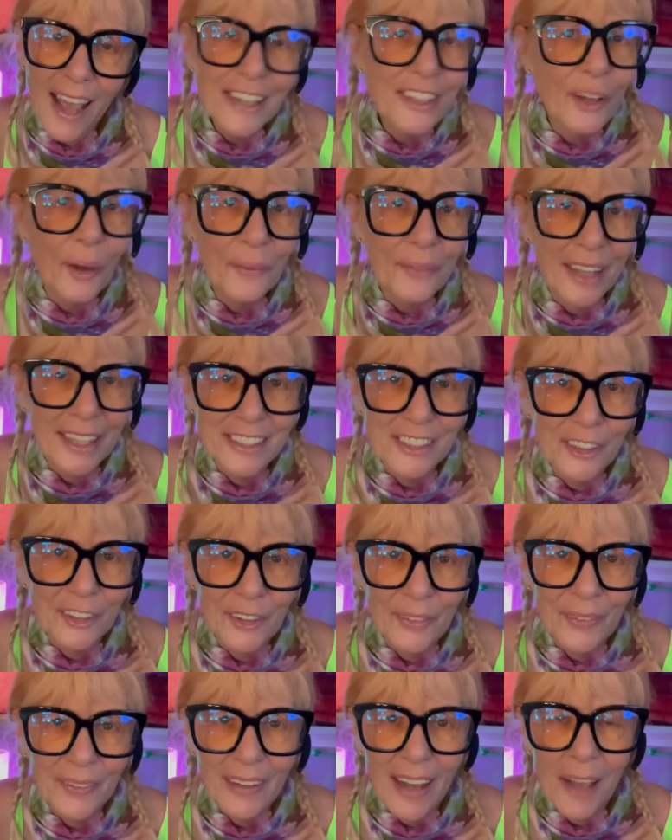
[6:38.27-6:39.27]
I know they
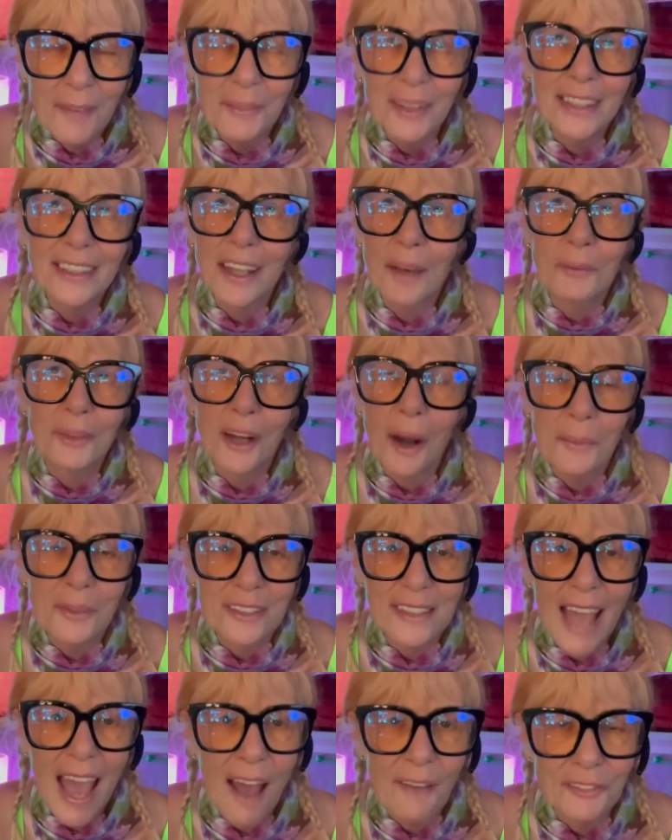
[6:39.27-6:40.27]
do. I mean, they would
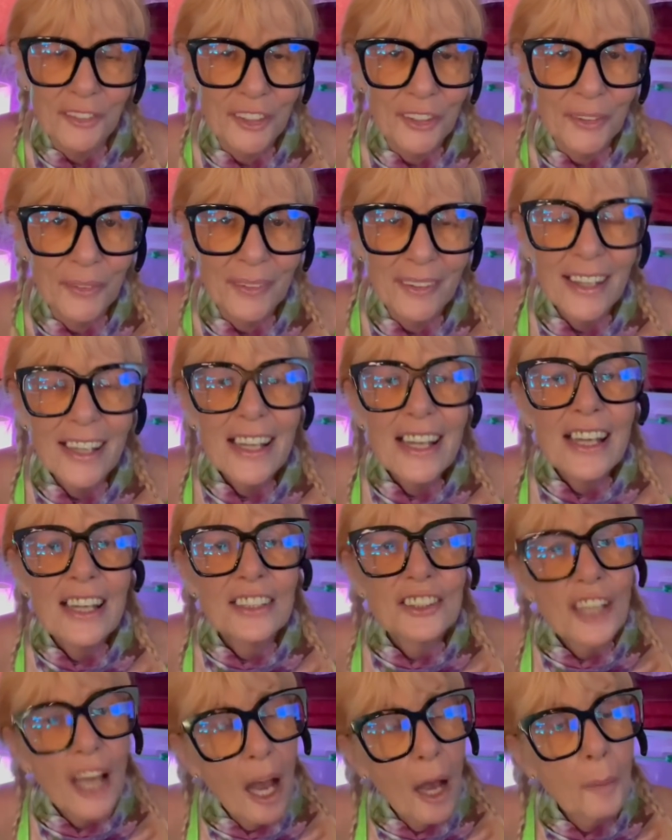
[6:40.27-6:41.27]
almost have to,
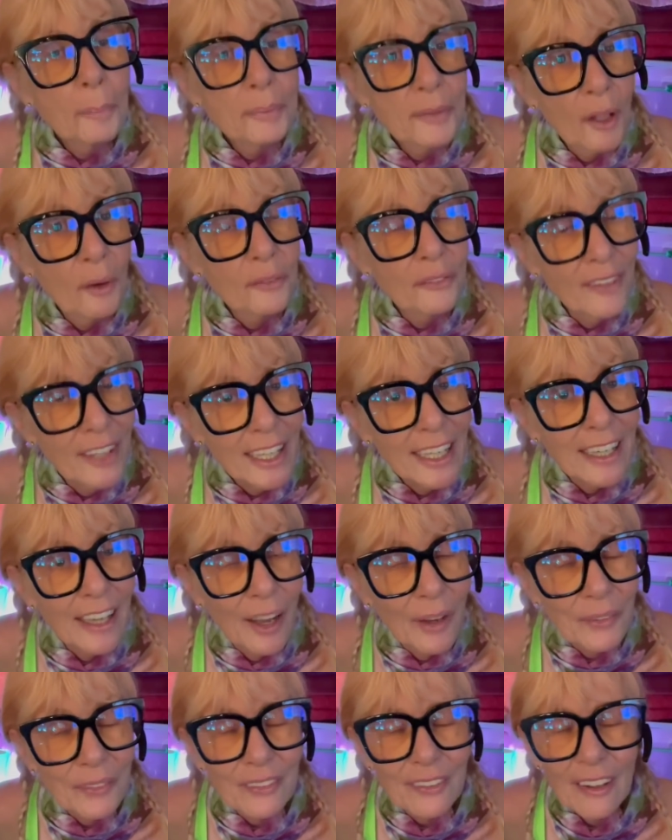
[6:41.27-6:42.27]
to upload
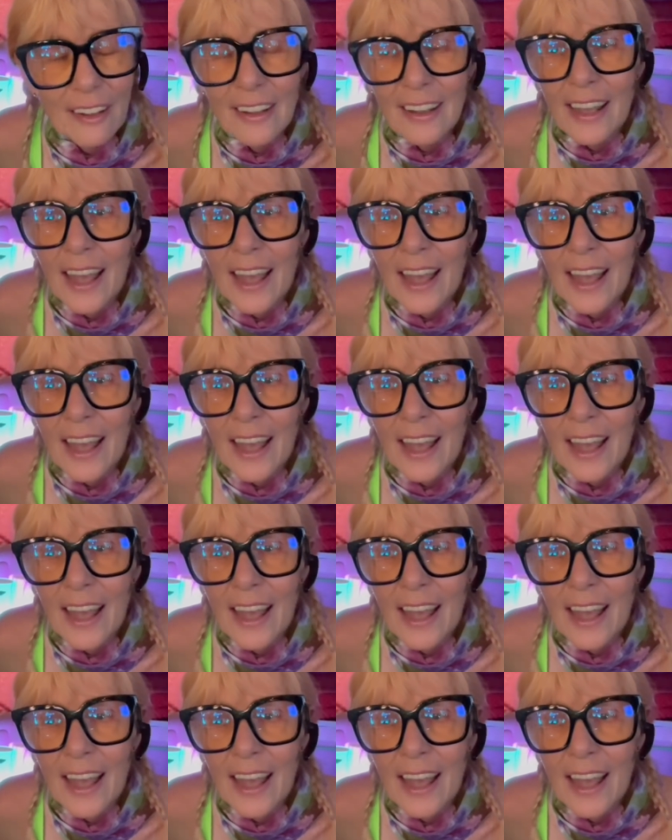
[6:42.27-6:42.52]
videos.